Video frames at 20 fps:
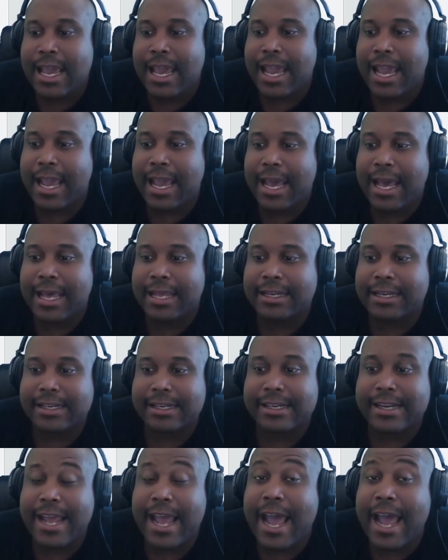And
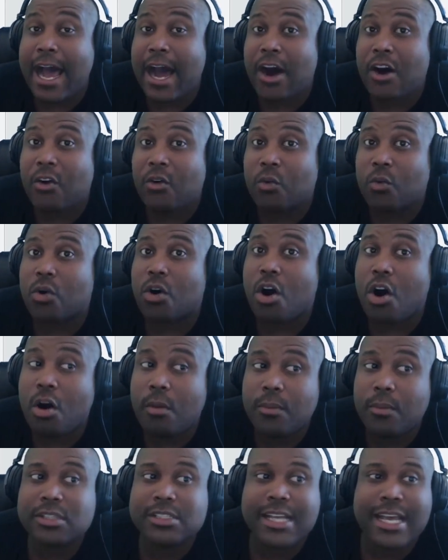now we're
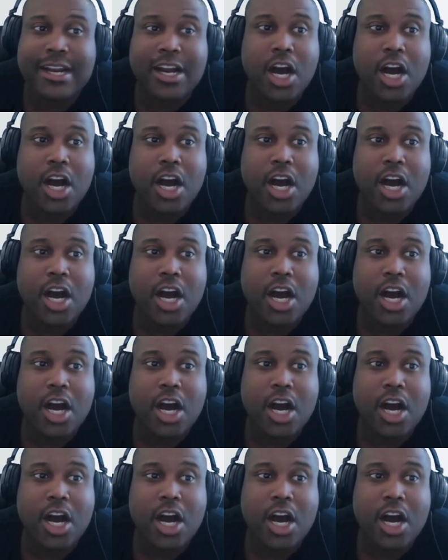almost at